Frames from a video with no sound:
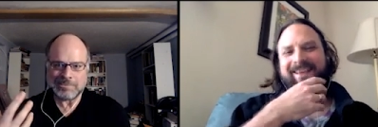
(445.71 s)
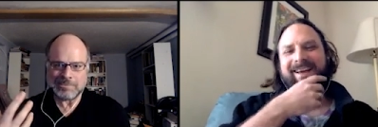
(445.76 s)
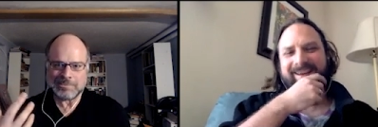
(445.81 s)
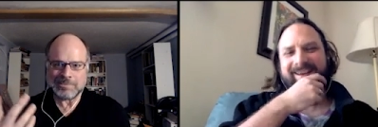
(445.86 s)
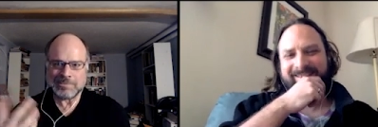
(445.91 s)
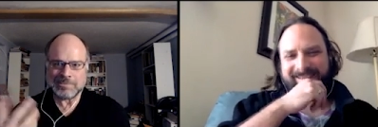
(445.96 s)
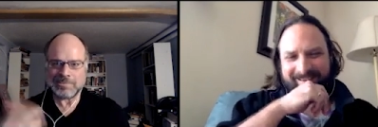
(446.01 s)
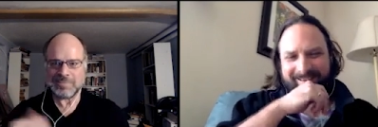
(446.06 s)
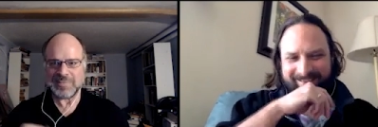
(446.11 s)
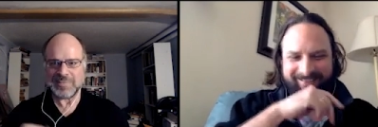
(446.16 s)

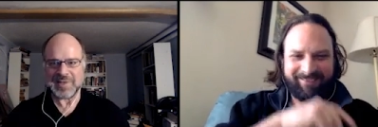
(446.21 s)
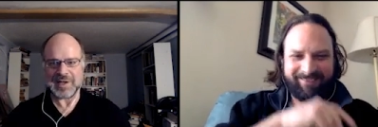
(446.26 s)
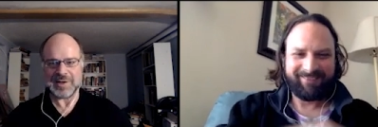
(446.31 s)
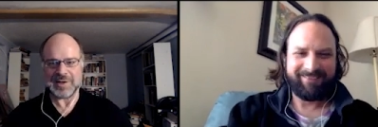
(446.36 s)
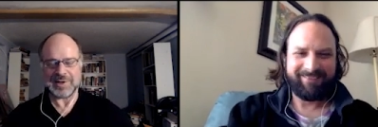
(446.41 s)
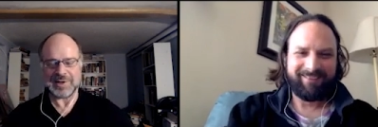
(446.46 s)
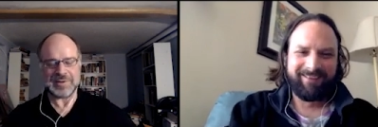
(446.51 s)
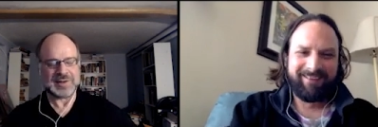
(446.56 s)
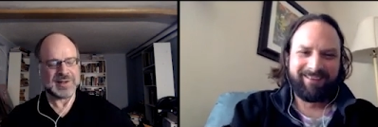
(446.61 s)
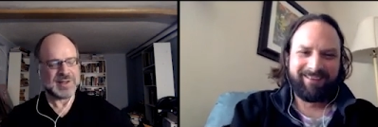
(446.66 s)
Speaker 1: yeah, you
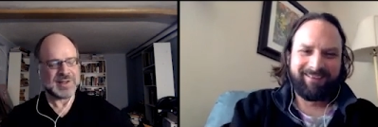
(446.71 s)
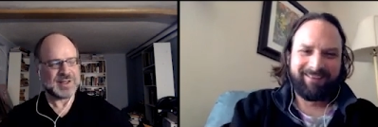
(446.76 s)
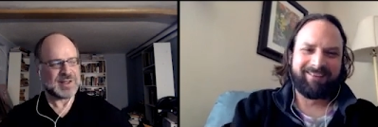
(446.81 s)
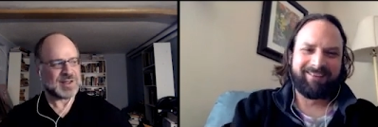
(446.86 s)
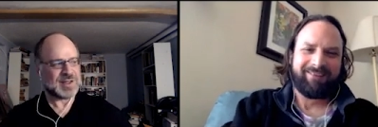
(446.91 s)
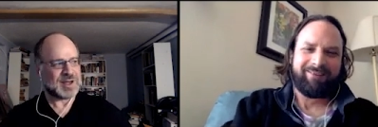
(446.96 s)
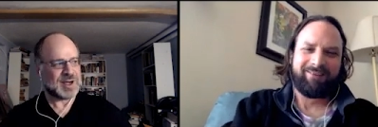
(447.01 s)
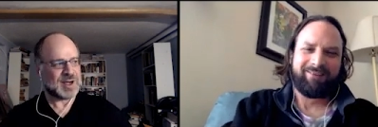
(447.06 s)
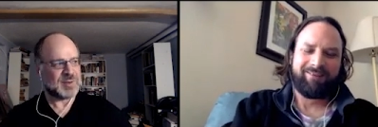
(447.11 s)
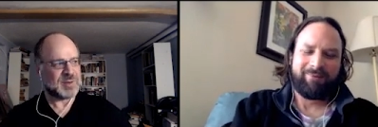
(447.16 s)
know,
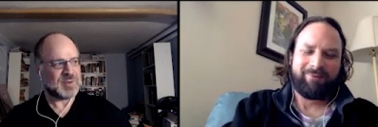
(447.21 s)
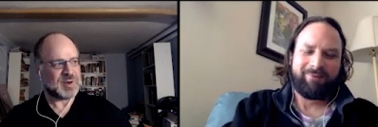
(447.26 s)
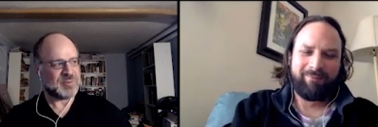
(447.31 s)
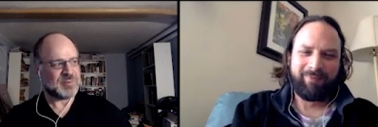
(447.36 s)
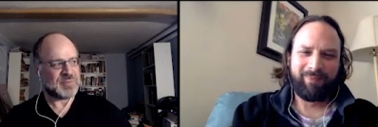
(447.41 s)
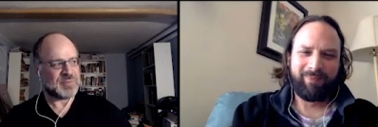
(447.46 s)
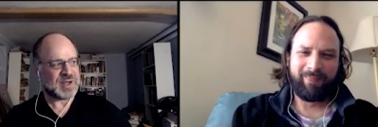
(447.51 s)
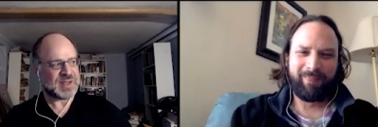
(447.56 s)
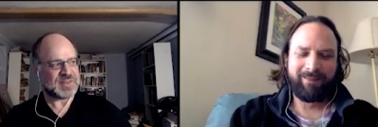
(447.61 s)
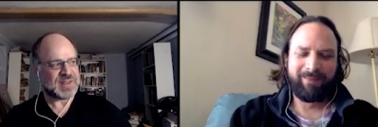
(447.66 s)
um,
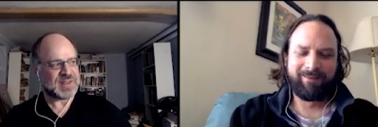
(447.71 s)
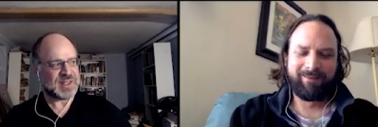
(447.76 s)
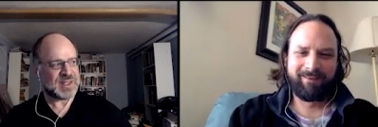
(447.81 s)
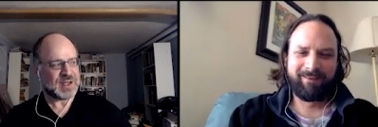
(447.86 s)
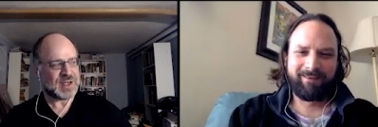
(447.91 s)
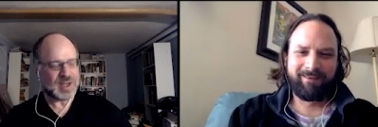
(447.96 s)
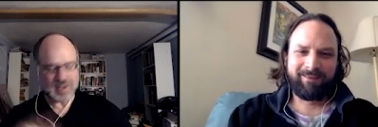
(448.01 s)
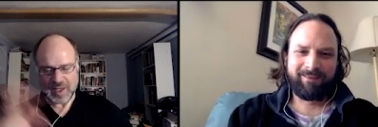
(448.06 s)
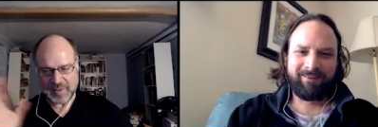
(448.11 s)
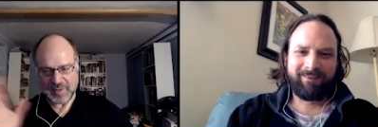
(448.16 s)
but the
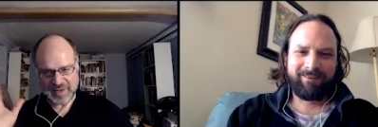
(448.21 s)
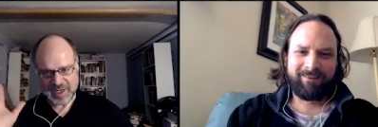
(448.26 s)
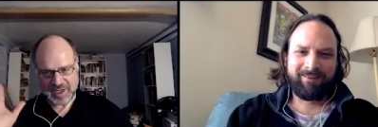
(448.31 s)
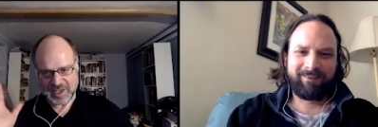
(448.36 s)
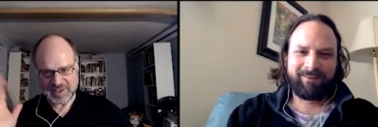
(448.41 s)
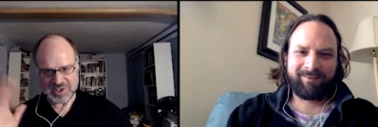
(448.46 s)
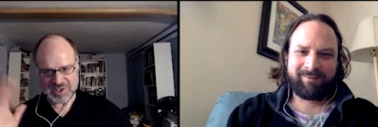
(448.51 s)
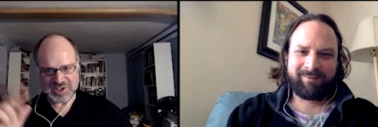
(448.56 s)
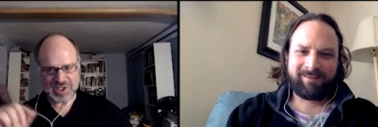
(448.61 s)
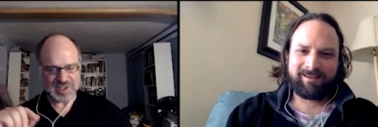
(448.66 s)
on, I mean
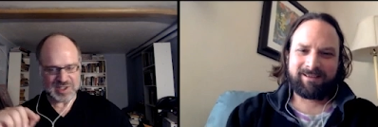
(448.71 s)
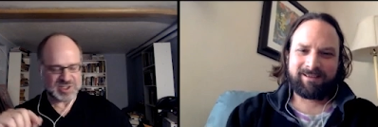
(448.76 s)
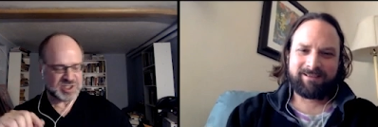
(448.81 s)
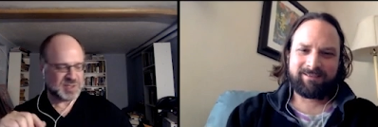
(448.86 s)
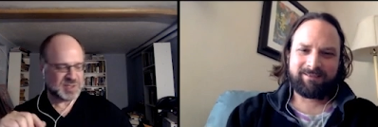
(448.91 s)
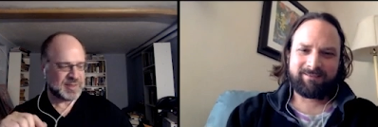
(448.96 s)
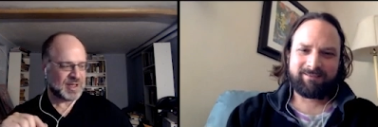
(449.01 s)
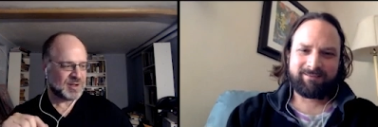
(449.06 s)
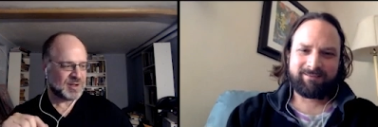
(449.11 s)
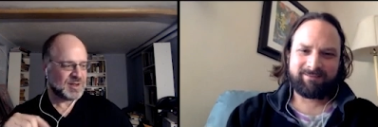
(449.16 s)
on on
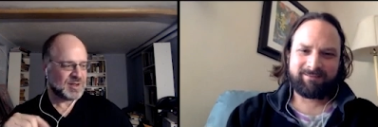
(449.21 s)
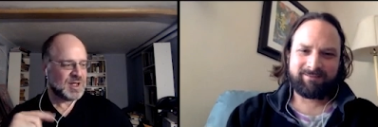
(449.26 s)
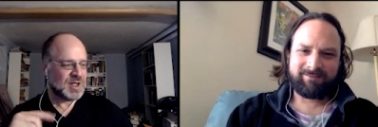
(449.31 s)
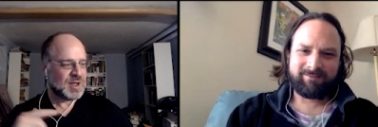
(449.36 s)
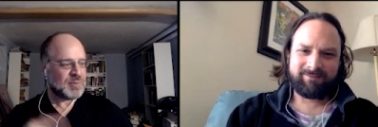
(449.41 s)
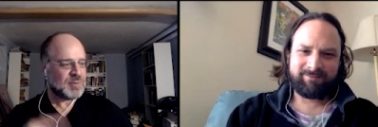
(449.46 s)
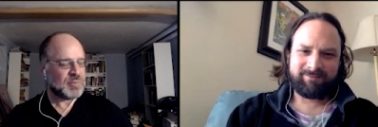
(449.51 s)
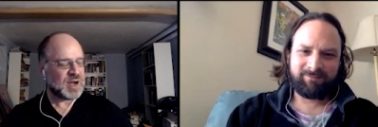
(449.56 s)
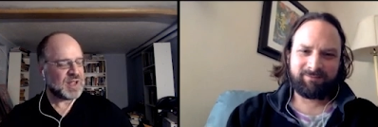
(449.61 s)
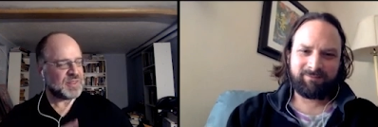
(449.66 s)
Gmail.
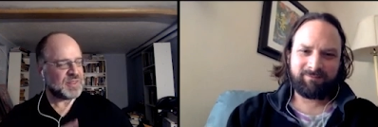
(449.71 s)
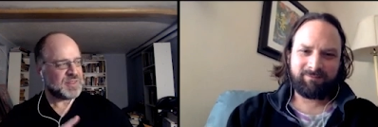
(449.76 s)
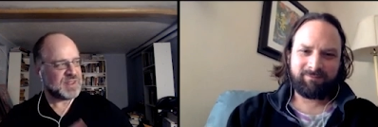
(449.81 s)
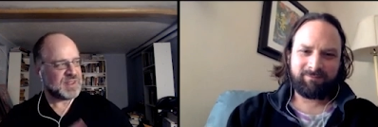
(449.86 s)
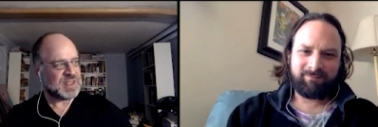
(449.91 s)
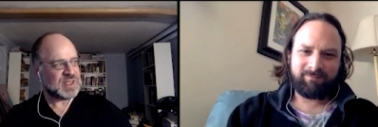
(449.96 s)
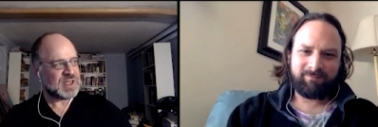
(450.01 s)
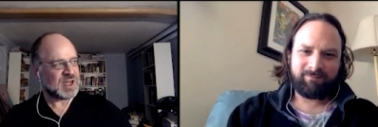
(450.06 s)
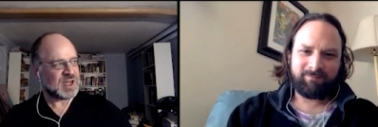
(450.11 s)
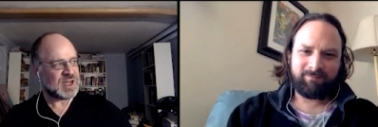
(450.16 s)
But
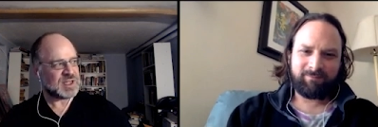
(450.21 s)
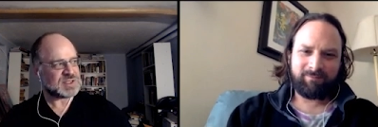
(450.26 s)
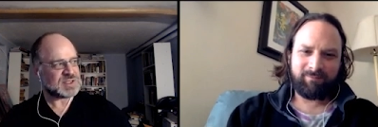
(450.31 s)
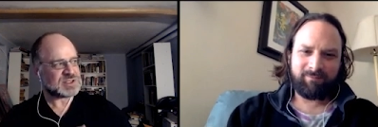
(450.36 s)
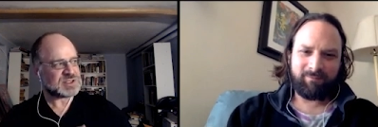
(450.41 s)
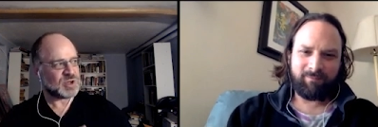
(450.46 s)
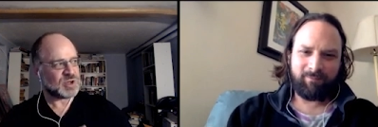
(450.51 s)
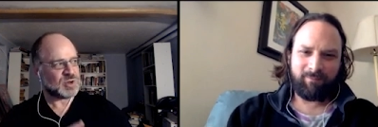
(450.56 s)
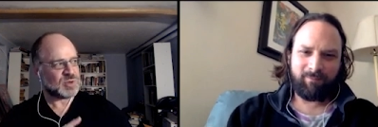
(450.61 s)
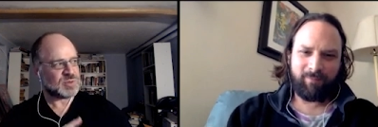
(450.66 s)
the uh,
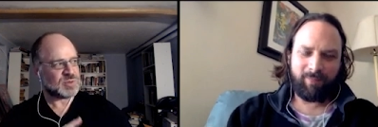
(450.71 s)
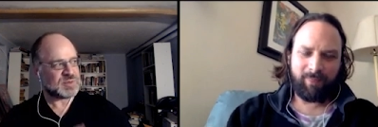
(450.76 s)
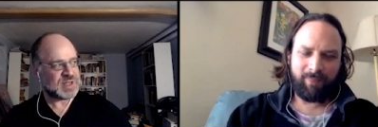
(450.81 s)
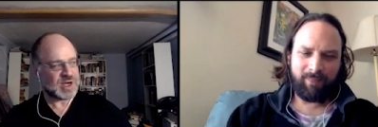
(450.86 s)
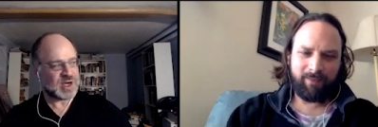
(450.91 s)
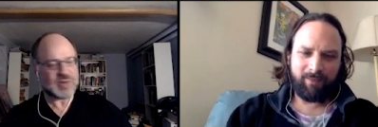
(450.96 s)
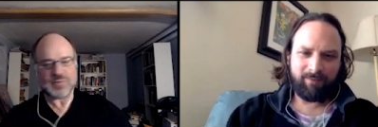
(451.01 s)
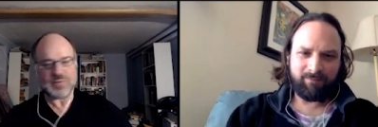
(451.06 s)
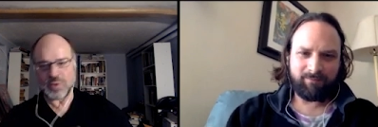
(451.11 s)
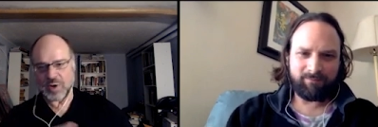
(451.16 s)
so
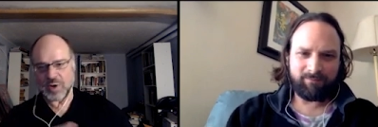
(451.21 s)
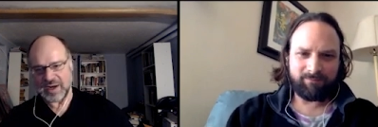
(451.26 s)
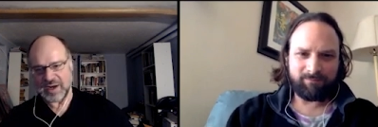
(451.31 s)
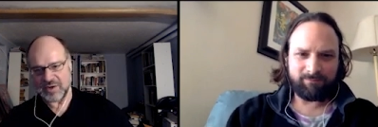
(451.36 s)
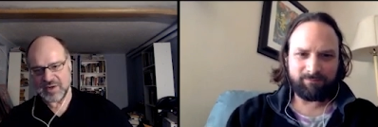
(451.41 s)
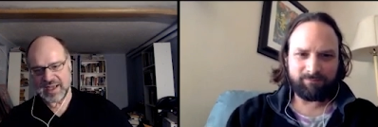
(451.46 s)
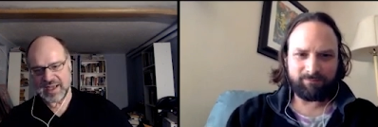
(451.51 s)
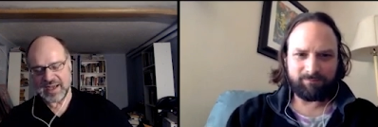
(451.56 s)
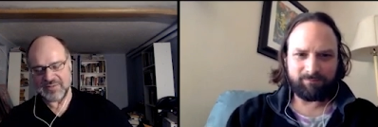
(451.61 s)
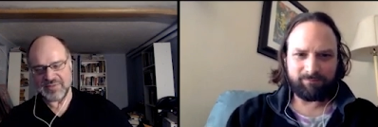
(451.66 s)
therefore I
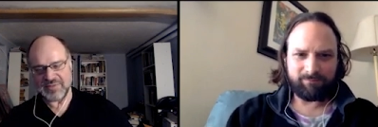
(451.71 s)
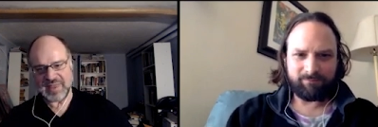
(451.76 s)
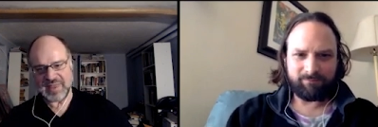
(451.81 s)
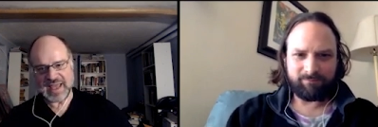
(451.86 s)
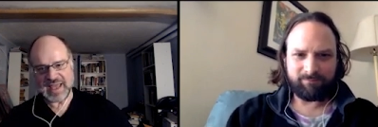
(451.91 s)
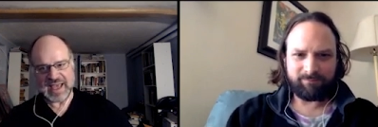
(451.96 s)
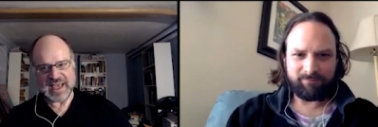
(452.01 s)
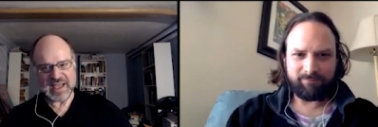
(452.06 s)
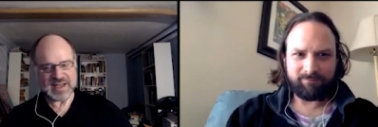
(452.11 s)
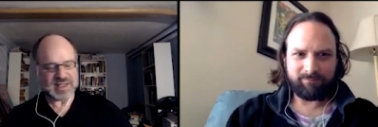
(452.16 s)
don't have
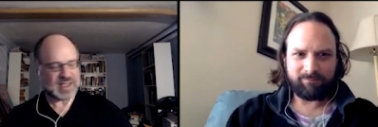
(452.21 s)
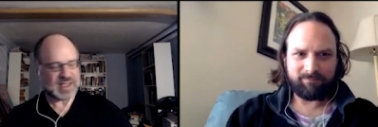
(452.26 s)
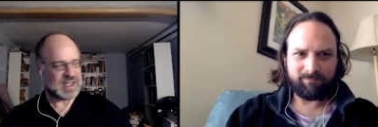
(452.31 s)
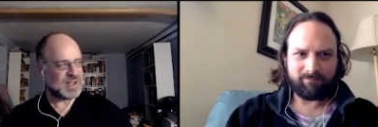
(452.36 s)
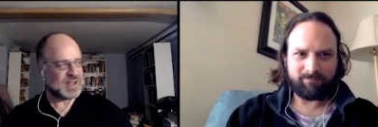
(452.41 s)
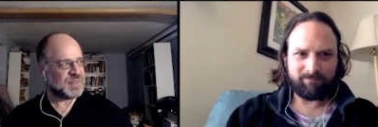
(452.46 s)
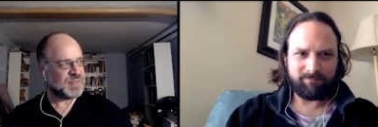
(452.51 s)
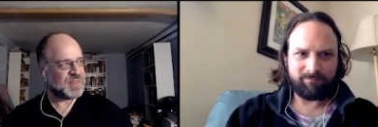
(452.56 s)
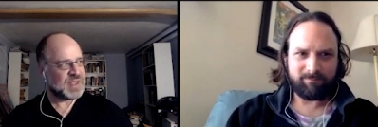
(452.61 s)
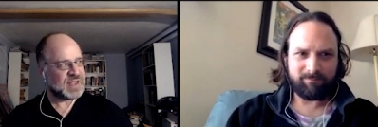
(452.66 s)
that.
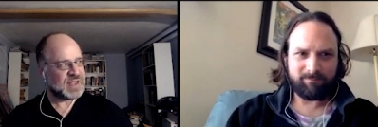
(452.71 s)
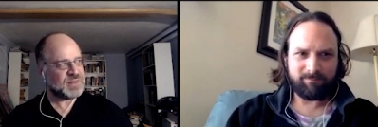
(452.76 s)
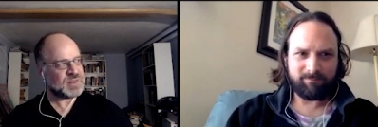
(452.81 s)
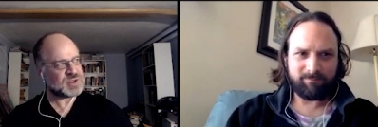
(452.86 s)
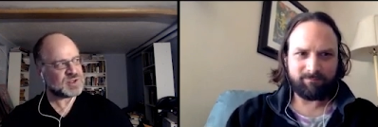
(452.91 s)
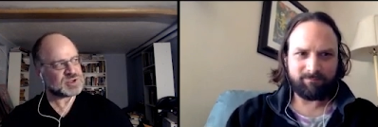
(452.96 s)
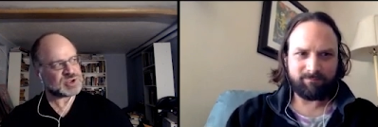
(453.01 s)
And then there's